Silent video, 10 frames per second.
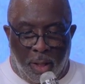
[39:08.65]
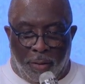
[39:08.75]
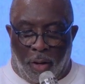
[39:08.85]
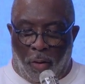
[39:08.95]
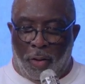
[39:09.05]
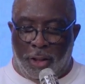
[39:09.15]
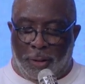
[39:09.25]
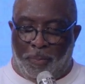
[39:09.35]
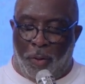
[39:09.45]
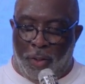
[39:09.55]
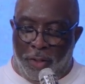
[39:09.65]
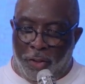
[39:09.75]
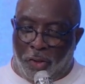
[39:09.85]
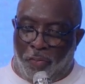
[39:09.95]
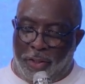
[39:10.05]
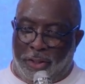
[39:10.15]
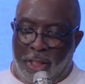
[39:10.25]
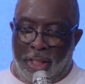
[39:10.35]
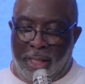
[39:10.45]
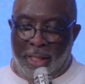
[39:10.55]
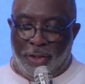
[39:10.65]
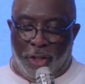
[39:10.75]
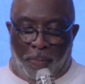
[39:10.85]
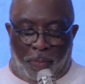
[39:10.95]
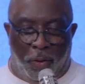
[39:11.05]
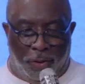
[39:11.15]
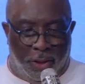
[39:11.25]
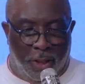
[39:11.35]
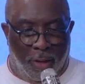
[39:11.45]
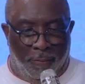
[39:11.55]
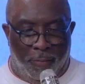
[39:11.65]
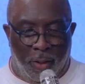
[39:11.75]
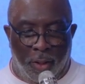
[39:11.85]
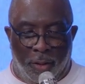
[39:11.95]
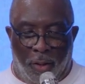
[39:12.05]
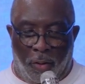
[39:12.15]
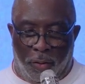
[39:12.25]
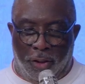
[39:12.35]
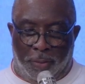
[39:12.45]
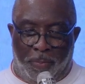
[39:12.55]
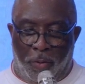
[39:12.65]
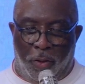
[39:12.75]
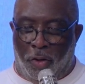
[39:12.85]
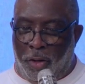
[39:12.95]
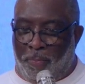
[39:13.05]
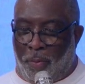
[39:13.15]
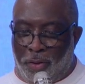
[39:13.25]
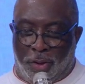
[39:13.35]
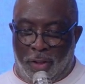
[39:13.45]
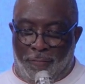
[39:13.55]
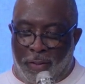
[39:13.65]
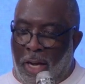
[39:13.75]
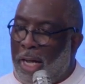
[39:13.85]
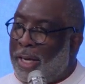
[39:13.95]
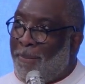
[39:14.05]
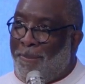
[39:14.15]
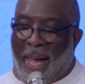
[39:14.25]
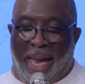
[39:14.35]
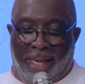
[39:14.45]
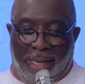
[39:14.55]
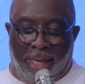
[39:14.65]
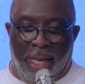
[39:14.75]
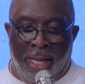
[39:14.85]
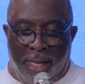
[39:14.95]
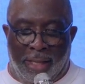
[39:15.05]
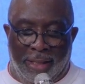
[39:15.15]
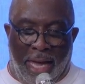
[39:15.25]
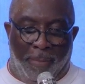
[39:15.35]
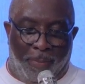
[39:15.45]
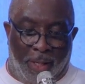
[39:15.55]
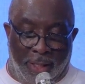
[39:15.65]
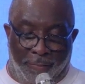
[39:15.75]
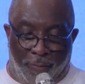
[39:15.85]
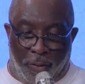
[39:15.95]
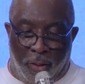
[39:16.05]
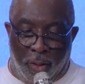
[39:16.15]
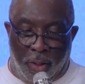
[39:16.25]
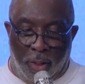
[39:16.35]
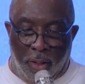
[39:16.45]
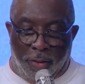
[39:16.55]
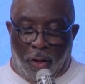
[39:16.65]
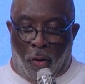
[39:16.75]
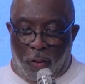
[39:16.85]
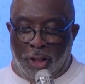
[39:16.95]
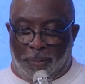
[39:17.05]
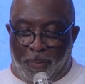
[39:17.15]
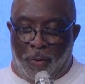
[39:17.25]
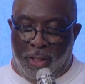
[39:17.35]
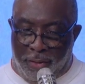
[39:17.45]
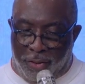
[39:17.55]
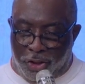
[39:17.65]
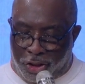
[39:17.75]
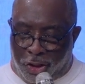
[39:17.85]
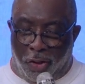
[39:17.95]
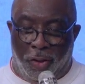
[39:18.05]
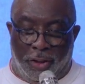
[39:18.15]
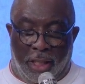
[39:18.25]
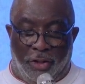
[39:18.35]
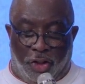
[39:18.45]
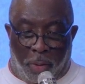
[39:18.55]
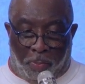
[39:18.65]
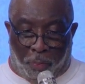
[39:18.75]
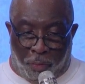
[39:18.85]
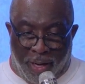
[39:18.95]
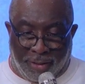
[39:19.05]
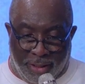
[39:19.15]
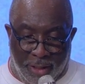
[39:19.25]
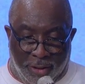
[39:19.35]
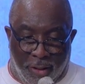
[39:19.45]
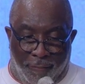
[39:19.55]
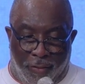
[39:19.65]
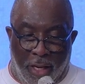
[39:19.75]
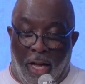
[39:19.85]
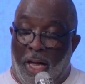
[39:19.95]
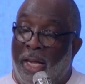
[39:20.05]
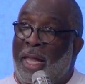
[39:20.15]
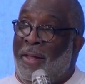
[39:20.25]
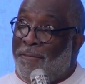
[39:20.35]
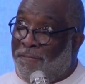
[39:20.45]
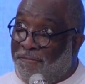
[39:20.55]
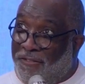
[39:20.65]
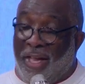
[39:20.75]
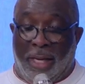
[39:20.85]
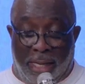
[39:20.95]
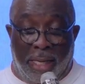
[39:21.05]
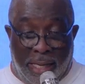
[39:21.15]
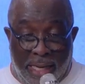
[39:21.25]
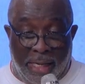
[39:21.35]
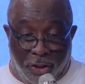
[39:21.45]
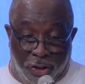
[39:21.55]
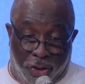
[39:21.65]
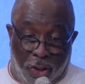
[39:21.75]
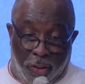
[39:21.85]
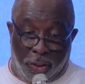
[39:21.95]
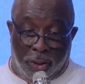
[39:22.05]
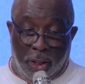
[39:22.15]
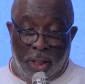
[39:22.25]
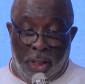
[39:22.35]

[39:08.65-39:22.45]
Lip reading: The Holy Spirit in the Christian is the person of the Holy Spirit, or the person of God abiding in that believer. The Holy Spirit in the church is the presence of God filling his church.